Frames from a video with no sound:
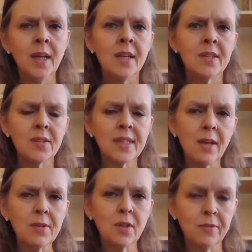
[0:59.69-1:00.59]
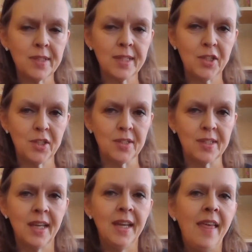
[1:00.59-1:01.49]
So sales
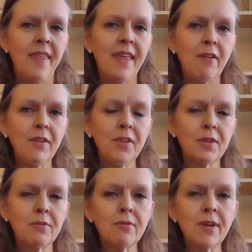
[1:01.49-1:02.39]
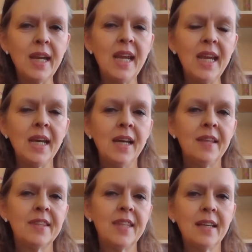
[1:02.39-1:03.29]
conversations, there are three
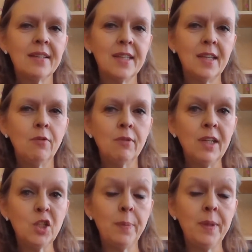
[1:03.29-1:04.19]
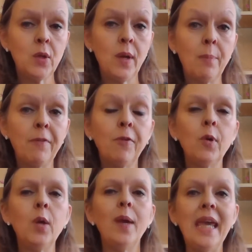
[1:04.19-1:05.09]
things that you really should be doing before
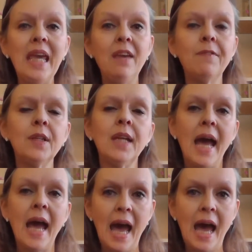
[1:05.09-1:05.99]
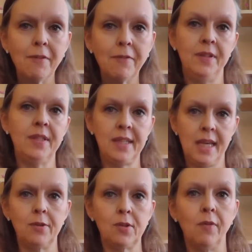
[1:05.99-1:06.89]
you even have the
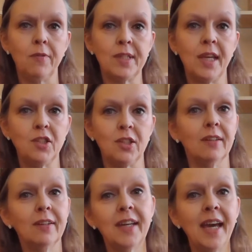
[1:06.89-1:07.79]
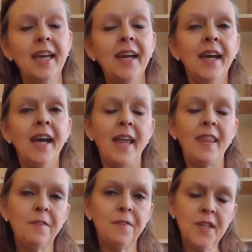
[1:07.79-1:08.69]
sales conversation. Okay. And
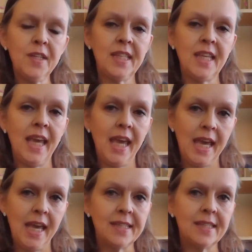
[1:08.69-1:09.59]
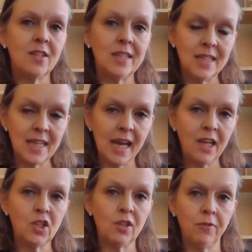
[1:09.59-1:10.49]
the first thing is to
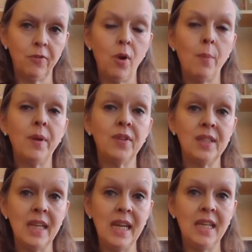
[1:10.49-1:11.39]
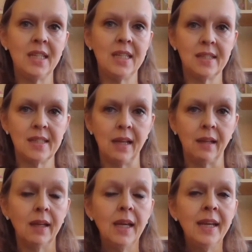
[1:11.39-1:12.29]
detach from the need to
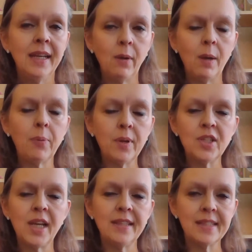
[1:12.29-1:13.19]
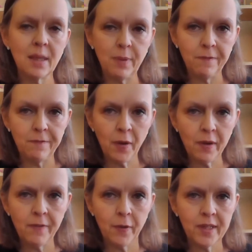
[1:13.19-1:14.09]
sell. Now, I appreciate this can be very,
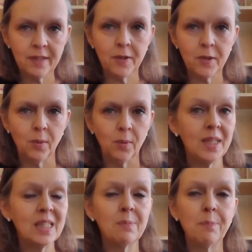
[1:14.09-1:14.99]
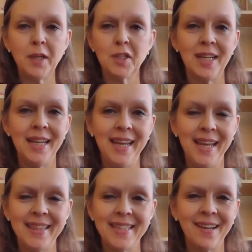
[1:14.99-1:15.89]
very difficult, especially
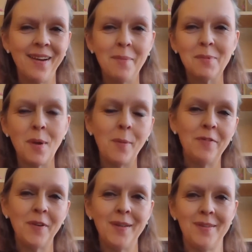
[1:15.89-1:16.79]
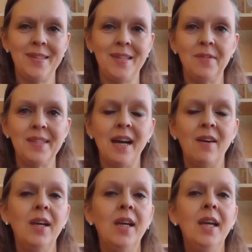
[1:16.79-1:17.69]
in the times where we find ourselves
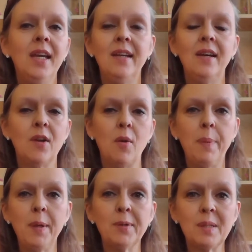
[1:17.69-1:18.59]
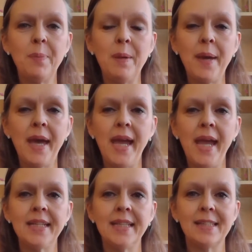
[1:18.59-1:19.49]
now. There are bills to be
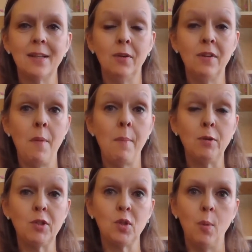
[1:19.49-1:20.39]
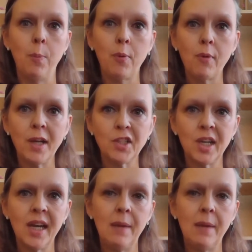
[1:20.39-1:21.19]
paid and there's a lot of emotional pressure.